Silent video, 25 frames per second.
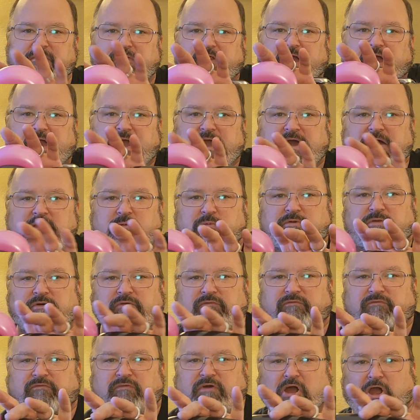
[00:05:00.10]
head with a
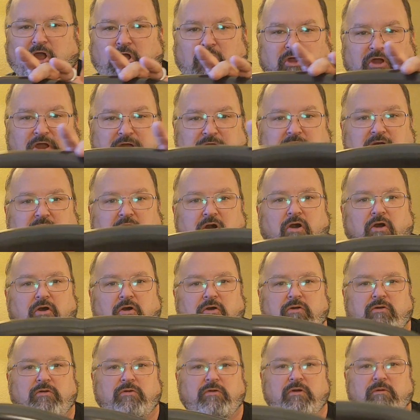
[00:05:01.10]
very
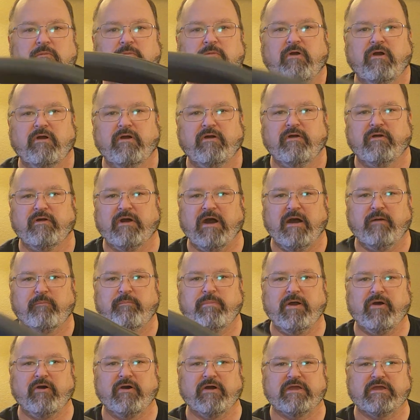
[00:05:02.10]
long
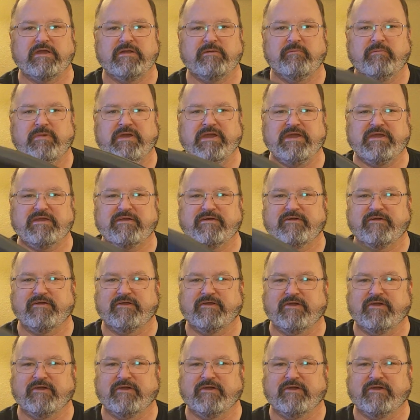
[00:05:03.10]
pelican beak. There